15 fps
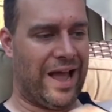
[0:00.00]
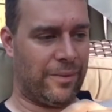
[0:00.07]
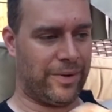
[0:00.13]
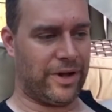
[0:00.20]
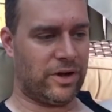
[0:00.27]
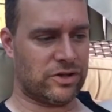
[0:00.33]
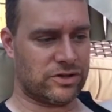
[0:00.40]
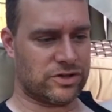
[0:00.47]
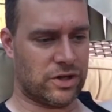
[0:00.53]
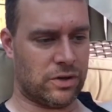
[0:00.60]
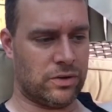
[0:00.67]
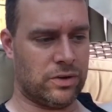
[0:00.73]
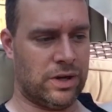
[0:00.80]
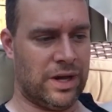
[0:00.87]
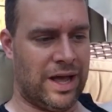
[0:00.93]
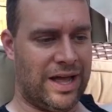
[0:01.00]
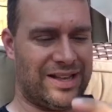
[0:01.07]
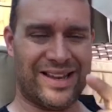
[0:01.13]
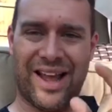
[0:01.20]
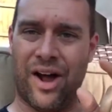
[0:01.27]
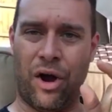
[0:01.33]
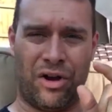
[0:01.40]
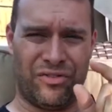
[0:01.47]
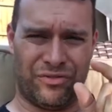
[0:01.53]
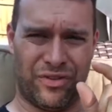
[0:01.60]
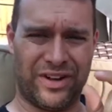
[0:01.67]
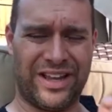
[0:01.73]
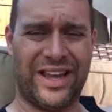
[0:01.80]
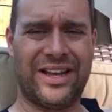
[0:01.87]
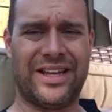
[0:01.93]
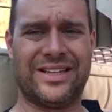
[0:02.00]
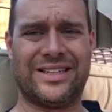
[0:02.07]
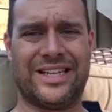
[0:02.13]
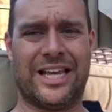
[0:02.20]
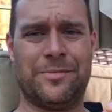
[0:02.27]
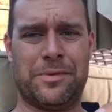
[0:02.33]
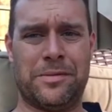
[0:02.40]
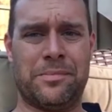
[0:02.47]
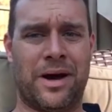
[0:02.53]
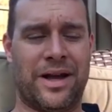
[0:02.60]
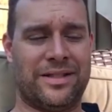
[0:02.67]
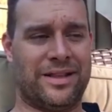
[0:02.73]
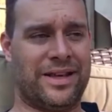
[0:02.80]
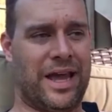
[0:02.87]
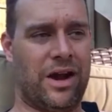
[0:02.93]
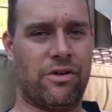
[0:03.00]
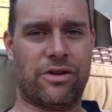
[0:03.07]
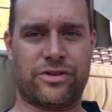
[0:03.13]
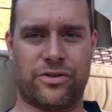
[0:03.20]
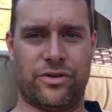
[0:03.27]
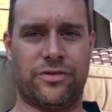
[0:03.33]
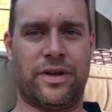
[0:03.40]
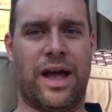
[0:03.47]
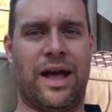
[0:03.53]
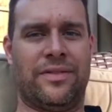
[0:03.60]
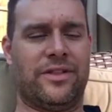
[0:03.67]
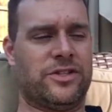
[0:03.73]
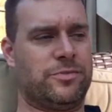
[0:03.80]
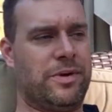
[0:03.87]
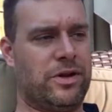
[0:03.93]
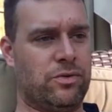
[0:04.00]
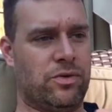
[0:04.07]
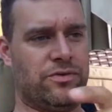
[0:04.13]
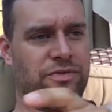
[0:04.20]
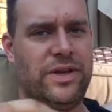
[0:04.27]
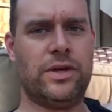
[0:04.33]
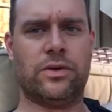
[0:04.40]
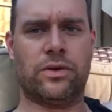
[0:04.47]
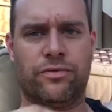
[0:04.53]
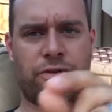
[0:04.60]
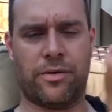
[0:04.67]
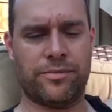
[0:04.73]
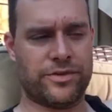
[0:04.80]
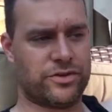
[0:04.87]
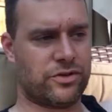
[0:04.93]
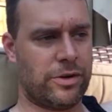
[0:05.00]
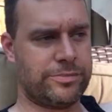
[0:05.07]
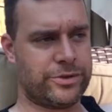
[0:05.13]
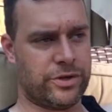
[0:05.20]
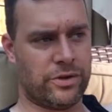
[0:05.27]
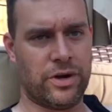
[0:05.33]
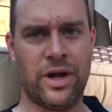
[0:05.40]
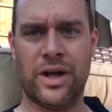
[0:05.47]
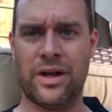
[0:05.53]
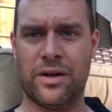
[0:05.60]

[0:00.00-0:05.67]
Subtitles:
and we also are forgetting to keep in mind the character of God that's been revealed from the scripture